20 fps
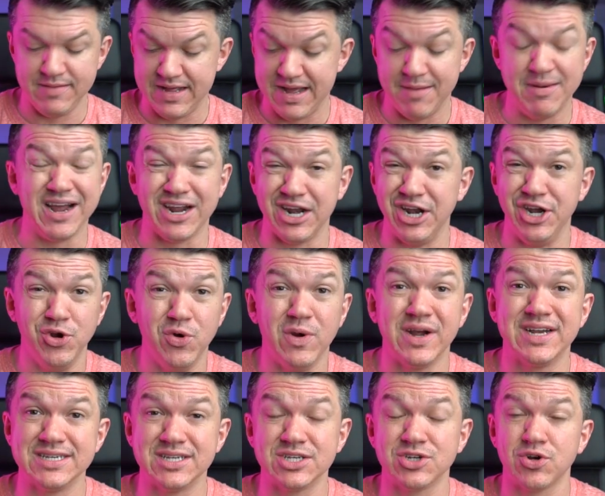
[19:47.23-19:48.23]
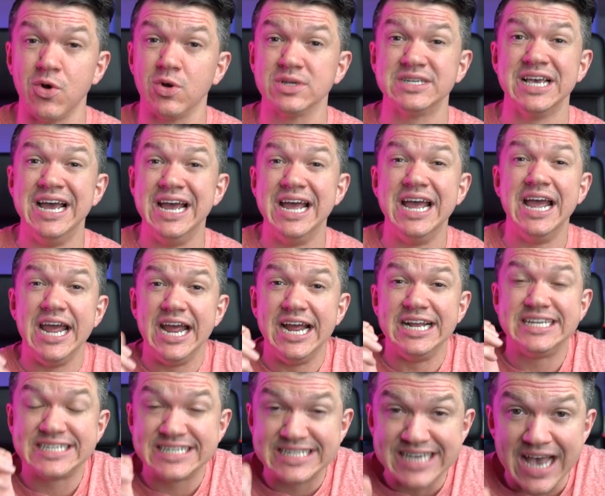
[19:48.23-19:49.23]
I'm not going to do it because it's gross.
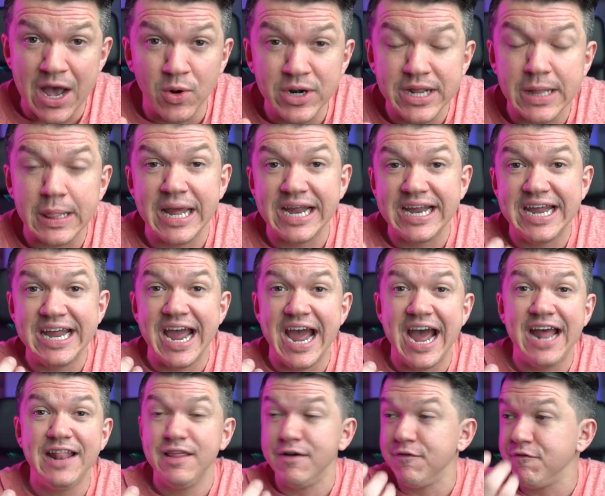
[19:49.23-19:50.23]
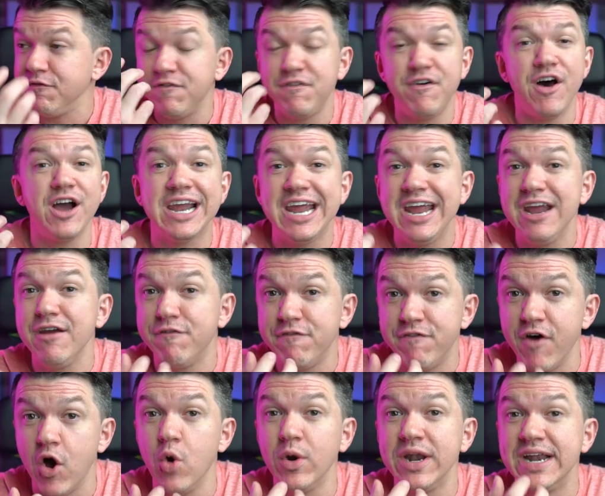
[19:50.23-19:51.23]
It sounded like he had the fucking
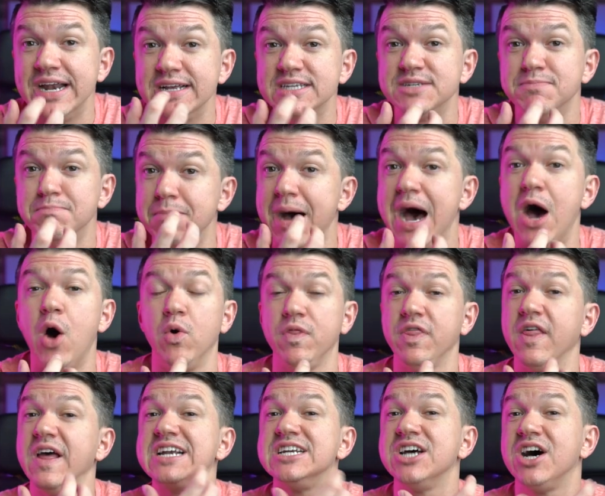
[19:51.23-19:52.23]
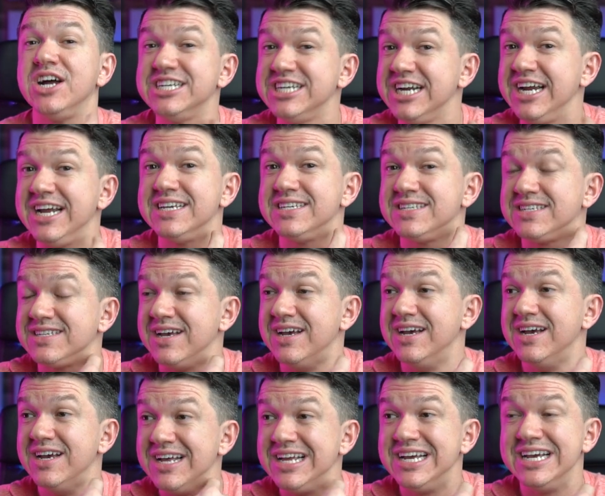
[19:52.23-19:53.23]
phone in his mouth, like touching his,
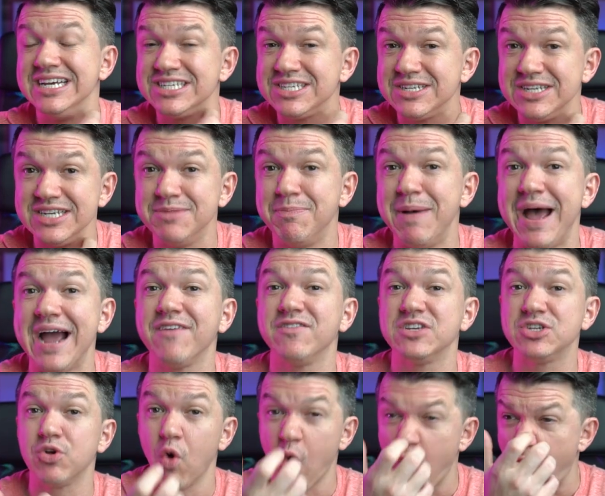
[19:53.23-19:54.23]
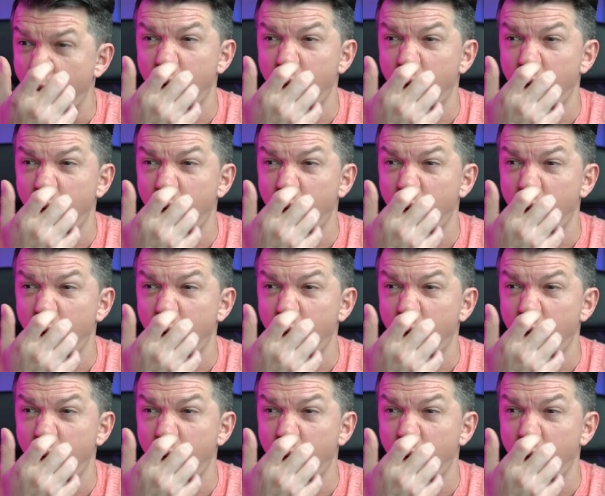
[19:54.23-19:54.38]
his, the back of his throat.